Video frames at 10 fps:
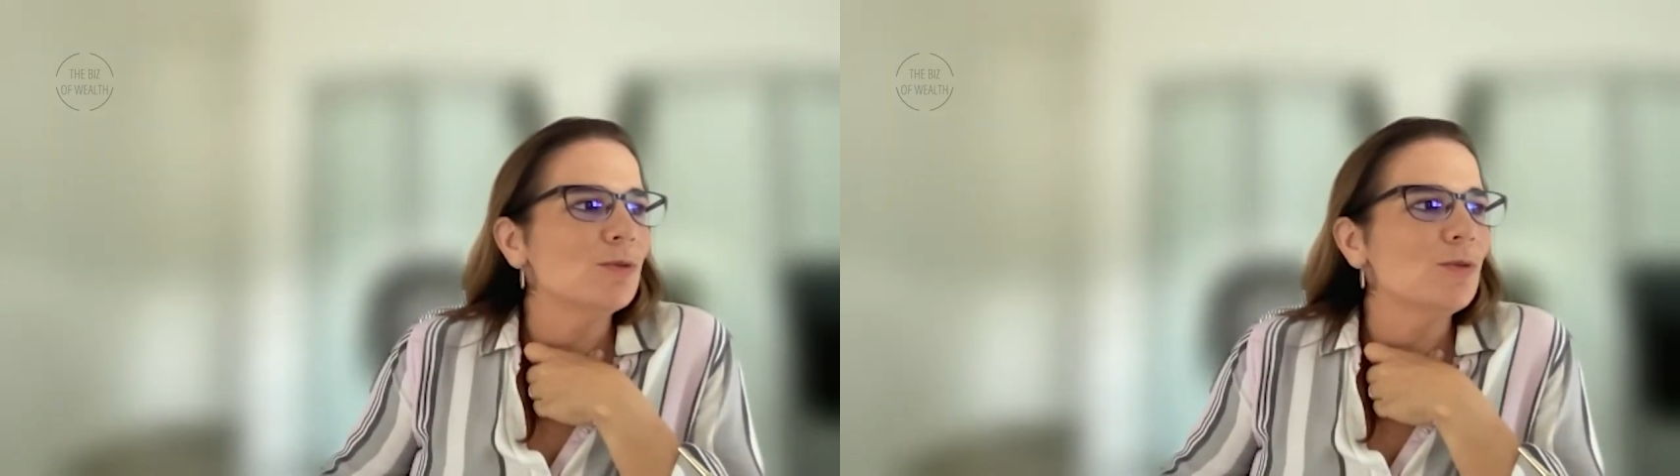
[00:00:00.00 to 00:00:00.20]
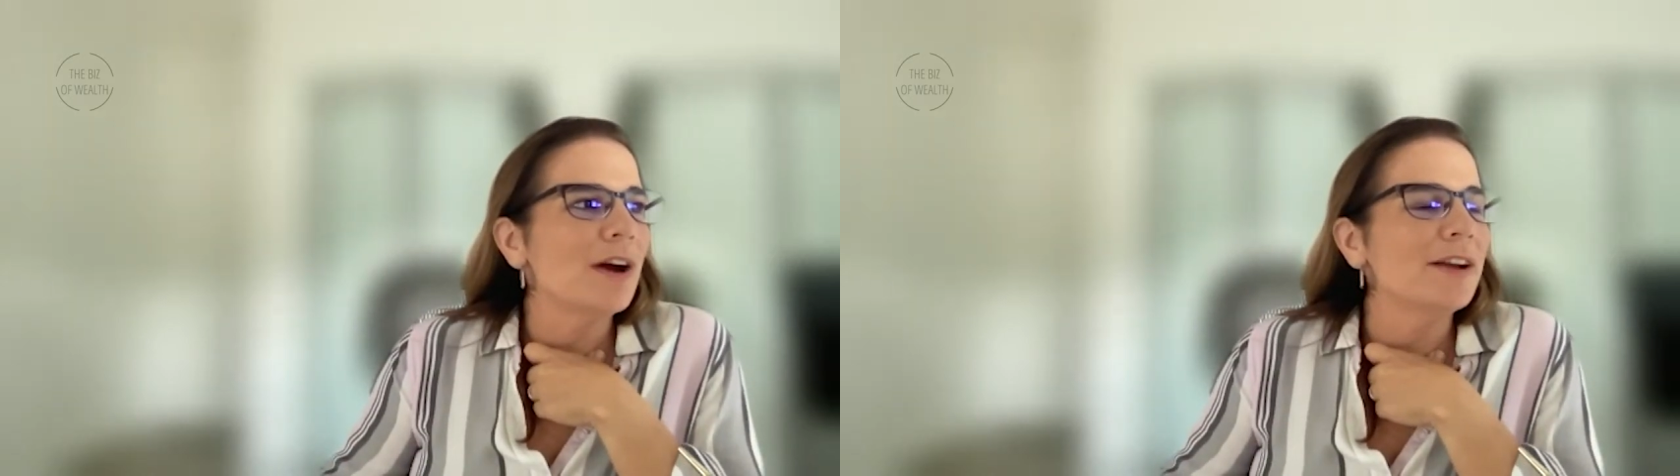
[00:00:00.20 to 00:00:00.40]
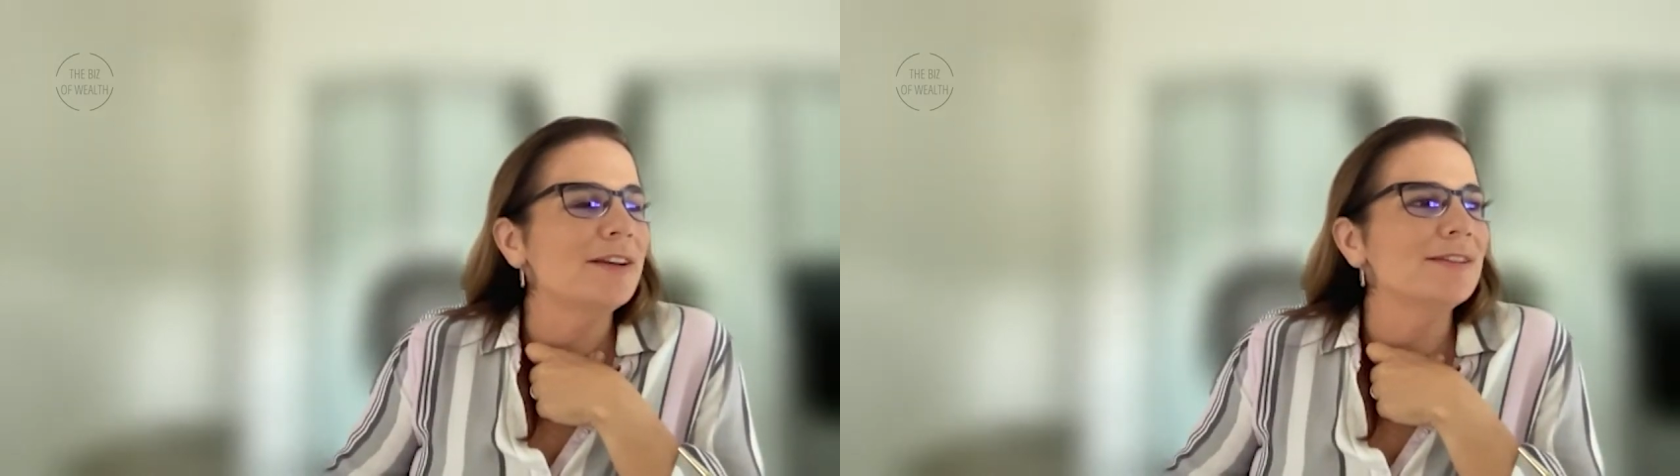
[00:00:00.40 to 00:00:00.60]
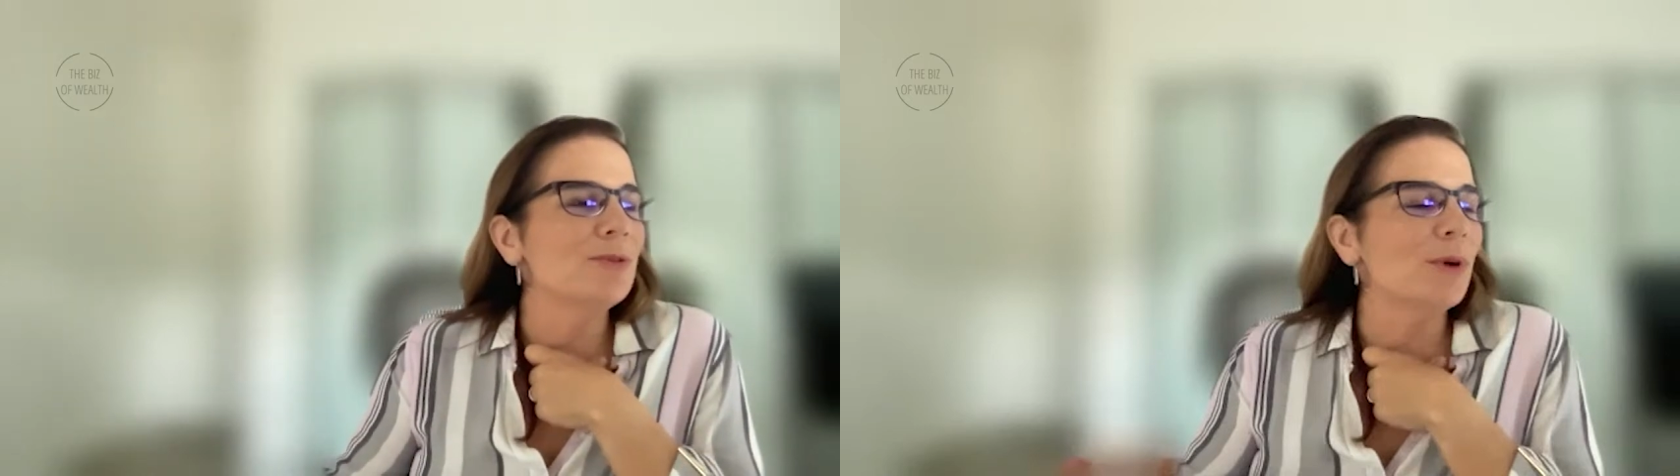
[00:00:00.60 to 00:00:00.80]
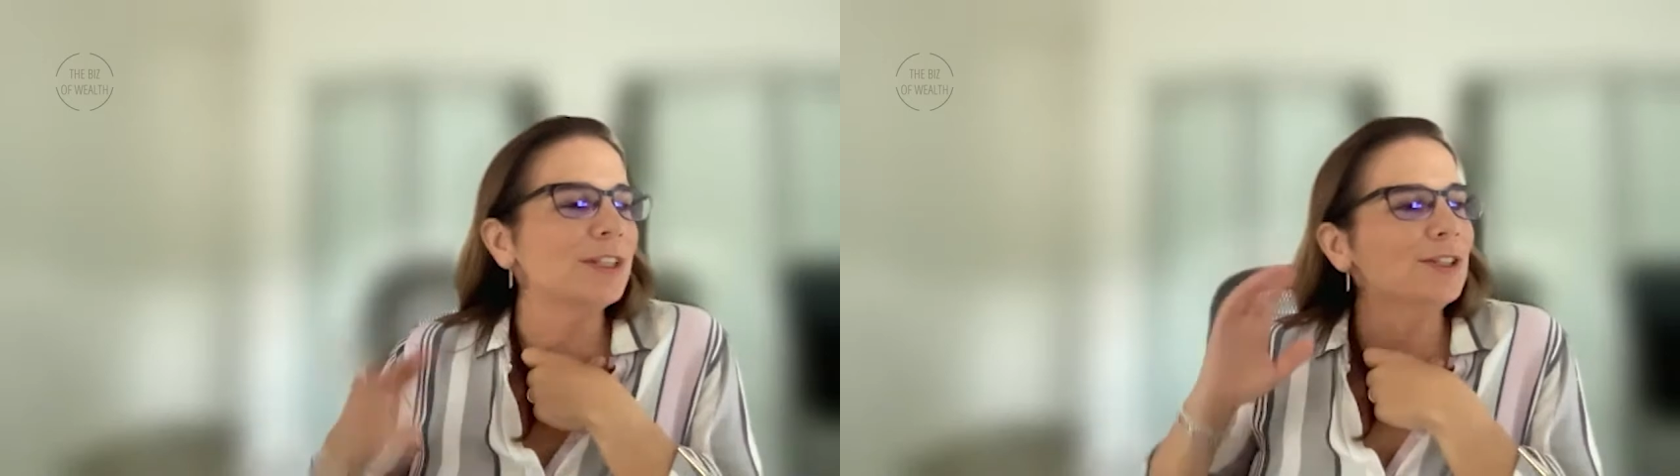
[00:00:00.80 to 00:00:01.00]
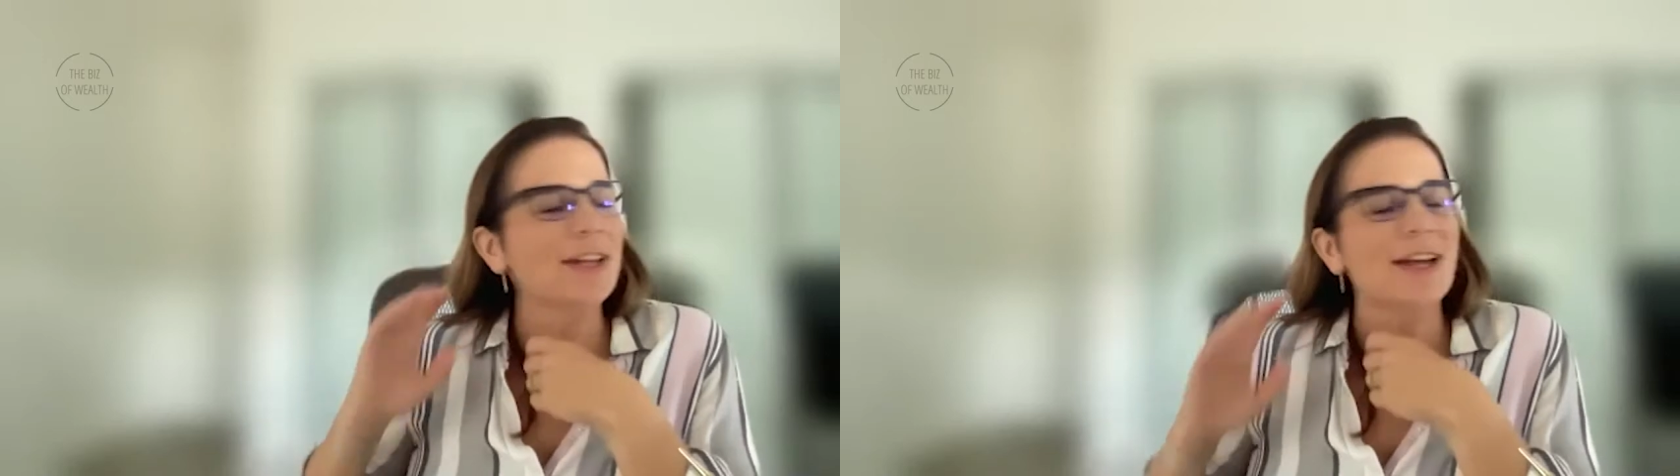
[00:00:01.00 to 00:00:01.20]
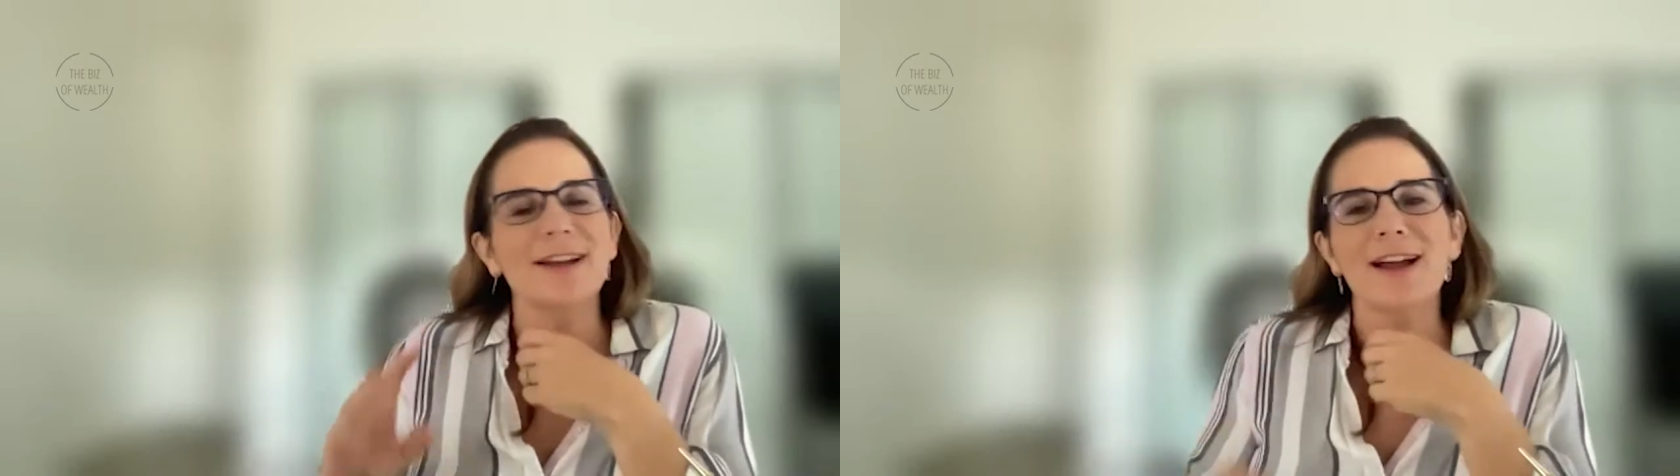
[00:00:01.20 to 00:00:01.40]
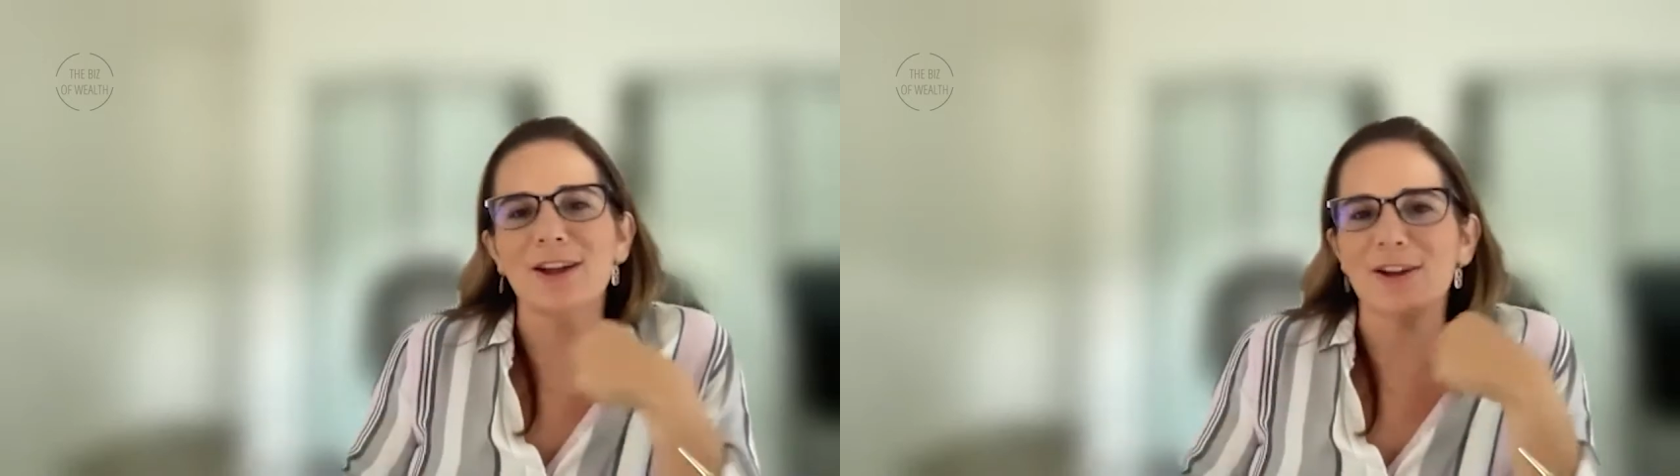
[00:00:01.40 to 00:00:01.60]
one question
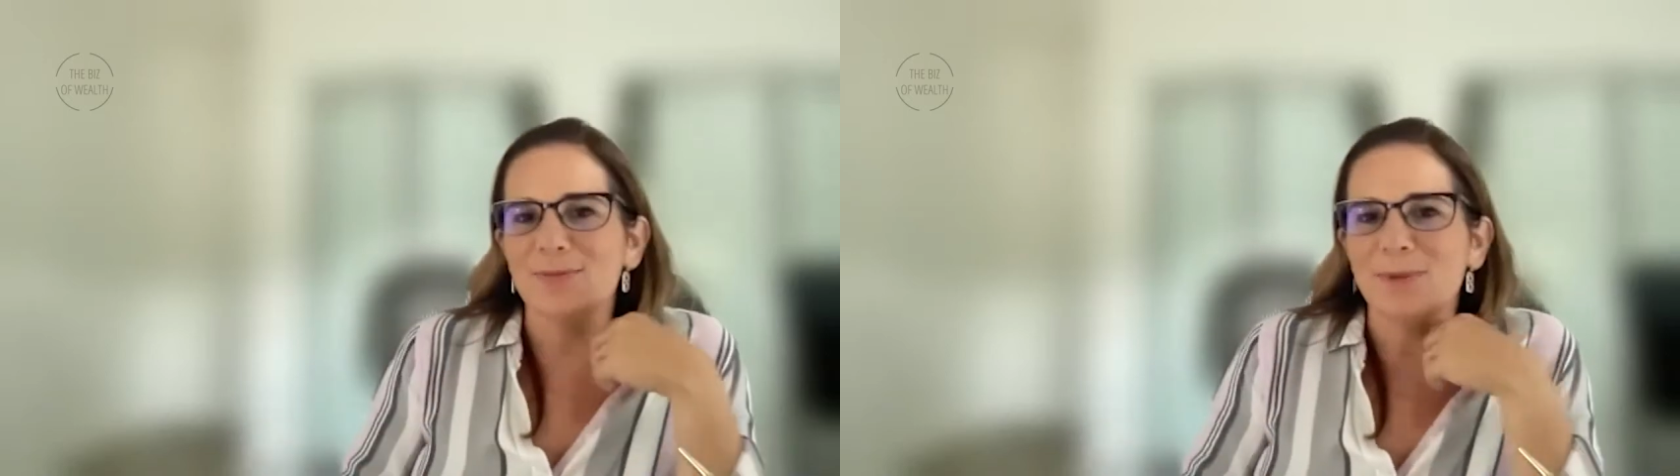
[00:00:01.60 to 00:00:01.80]
that a lot